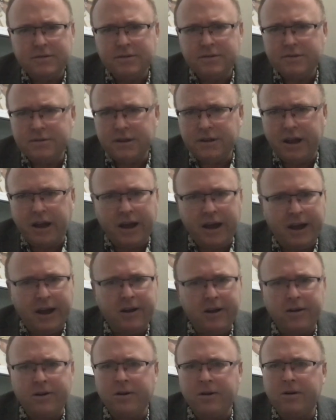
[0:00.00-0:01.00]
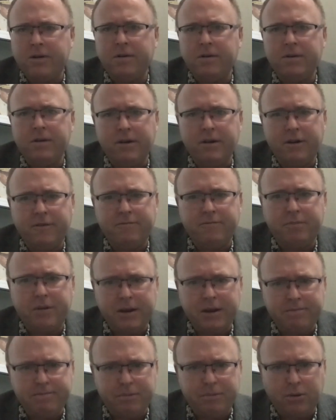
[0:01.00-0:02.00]
the anger of
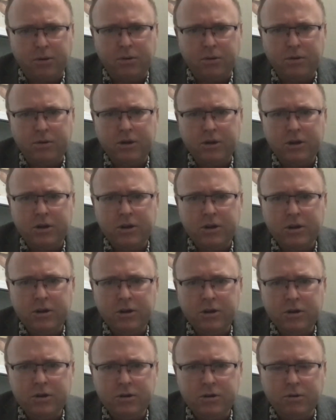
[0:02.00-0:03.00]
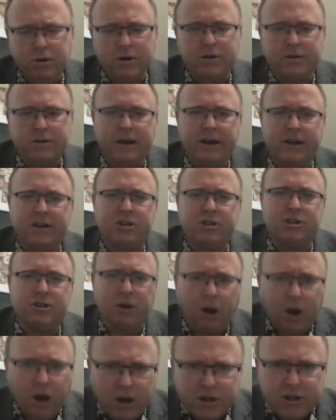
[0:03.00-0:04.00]
people who are
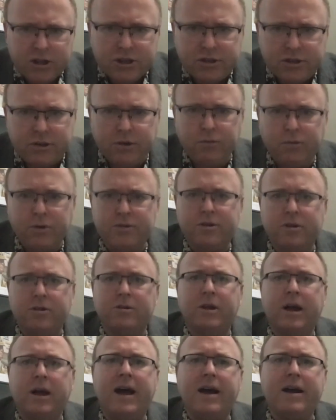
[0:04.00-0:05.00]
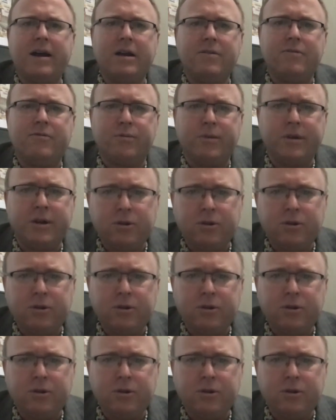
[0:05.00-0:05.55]
exhausted with the lack of real